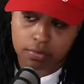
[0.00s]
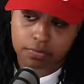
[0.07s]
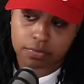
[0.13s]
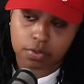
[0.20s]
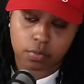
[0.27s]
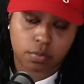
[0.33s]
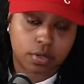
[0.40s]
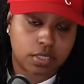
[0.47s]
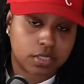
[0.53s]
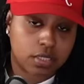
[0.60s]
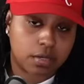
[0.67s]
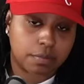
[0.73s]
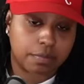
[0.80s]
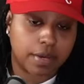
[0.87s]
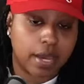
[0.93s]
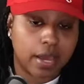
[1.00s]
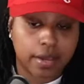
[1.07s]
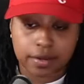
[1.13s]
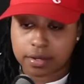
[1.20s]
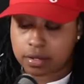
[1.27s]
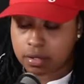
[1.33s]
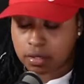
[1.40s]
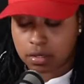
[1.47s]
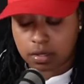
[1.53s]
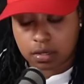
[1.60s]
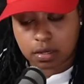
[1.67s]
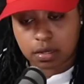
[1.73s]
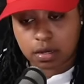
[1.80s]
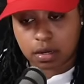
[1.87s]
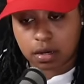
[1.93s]
for the ones in the back,
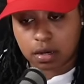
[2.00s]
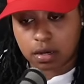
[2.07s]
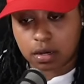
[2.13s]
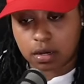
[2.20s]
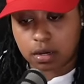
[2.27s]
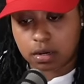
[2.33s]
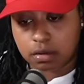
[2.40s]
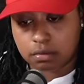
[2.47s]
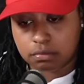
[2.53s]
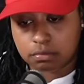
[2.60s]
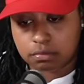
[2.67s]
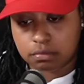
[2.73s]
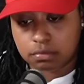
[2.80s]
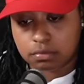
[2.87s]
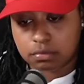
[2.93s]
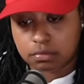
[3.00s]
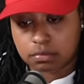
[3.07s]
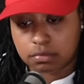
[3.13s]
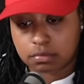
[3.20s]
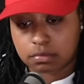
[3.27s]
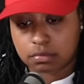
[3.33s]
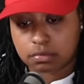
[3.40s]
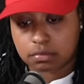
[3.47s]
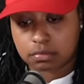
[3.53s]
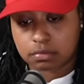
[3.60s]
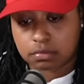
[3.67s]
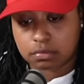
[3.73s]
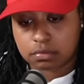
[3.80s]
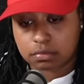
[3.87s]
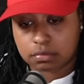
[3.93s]
um
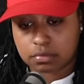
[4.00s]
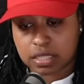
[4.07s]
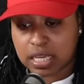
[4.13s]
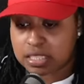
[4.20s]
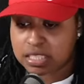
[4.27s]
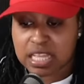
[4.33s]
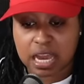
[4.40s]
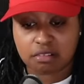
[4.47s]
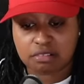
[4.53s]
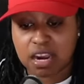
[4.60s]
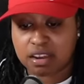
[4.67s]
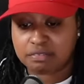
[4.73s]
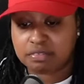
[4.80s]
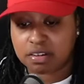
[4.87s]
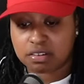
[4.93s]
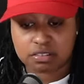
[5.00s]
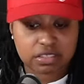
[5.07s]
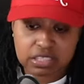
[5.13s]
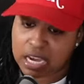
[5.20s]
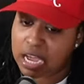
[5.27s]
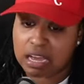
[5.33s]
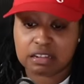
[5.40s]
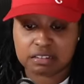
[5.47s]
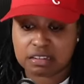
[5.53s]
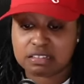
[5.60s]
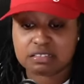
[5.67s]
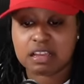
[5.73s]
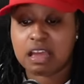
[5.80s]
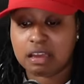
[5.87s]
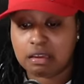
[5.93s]
that's not right for Chrisean to
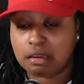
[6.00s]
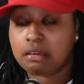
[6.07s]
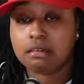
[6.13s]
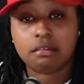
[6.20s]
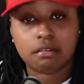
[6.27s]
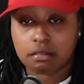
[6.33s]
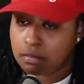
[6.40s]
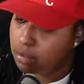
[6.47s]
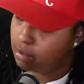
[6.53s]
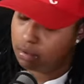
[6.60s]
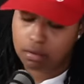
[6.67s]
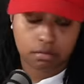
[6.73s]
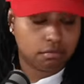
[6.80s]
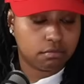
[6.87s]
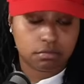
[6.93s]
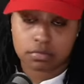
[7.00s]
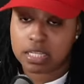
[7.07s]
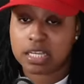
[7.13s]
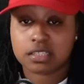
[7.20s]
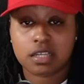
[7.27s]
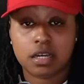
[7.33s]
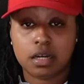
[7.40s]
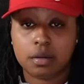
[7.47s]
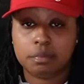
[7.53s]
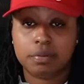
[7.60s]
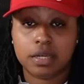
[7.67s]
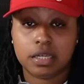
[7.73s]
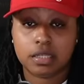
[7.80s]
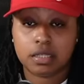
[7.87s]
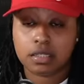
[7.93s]
say. That's her
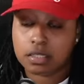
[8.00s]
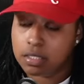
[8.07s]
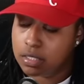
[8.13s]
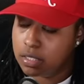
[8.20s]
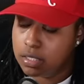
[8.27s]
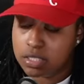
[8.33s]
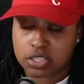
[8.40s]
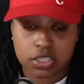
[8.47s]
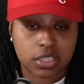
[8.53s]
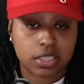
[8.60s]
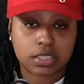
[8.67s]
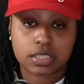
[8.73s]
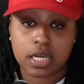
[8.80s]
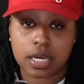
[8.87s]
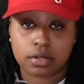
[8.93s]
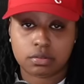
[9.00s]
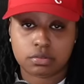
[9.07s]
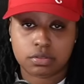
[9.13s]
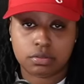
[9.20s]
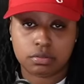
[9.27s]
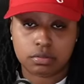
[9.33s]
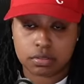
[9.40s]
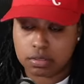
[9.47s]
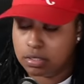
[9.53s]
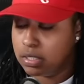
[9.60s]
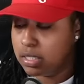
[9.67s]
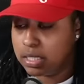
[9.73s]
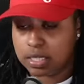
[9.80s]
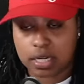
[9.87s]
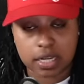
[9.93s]
opinion. She entitled to it.
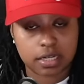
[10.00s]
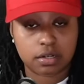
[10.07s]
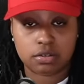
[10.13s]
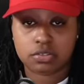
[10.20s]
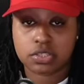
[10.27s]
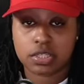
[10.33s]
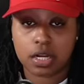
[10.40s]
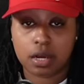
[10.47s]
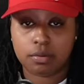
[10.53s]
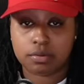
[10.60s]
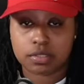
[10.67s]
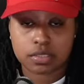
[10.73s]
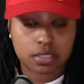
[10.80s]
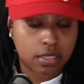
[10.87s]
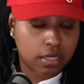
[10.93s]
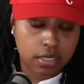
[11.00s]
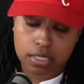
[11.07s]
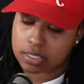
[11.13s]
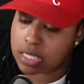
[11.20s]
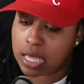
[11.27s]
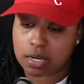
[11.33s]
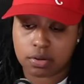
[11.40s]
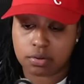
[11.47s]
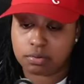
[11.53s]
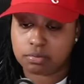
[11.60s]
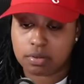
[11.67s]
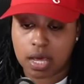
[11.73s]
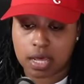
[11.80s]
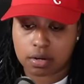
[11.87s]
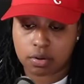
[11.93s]
It ain't no shit I would have said, because I don't
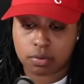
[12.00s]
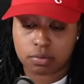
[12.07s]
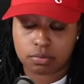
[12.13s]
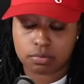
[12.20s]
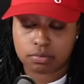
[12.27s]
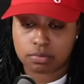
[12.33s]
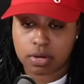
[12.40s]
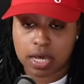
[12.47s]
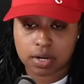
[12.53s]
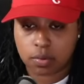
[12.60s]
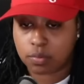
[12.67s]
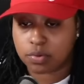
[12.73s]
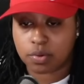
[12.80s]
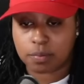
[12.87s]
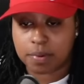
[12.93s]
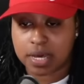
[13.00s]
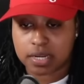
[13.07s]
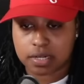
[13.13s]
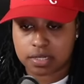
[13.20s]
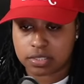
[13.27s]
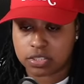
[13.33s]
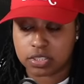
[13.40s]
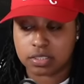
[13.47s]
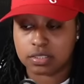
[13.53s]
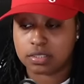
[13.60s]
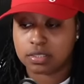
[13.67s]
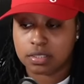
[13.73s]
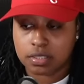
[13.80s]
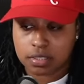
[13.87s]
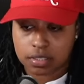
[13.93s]
I don't I don't want nobody to just
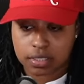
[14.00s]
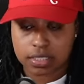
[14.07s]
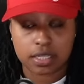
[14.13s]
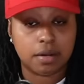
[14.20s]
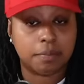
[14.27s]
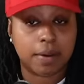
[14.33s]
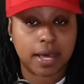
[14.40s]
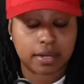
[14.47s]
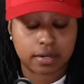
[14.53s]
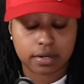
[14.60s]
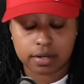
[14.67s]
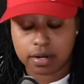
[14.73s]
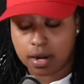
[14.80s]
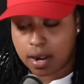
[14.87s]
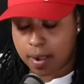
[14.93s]
get up out of here.